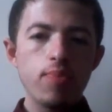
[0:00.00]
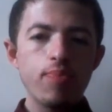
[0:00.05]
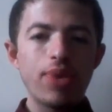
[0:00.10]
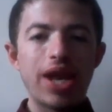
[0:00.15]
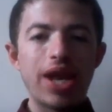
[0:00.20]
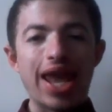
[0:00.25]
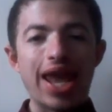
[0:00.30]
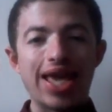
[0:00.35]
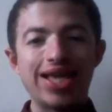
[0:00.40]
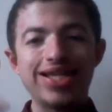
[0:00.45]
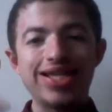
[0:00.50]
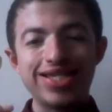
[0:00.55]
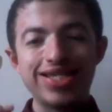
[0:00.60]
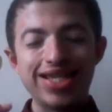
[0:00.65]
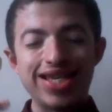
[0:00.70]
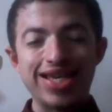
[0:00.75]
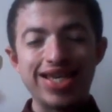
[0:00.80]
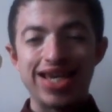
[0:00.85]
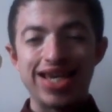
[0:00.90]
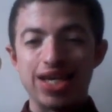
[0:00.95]
place
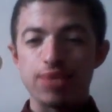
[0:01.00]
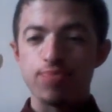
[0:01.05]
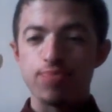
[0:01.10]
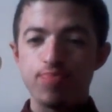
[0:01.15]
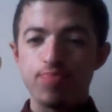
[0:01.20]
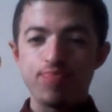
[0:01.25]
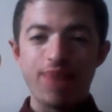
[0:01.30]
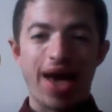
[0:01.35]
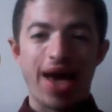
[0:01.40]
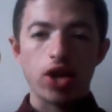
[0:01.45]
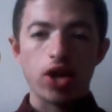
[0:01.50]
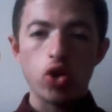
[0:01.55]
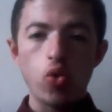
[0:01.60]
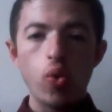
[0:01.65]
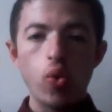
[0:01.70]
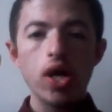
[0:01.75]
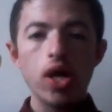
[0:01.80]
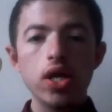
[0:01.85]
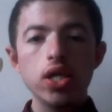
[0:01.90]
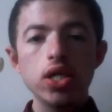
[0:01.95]
in Battle
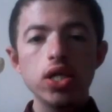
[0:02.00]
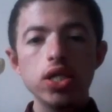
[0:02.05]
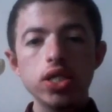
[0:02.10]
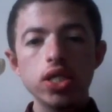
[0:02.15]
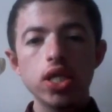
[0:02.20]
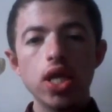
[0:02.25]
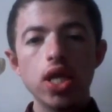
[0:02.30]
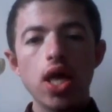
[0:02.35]
World.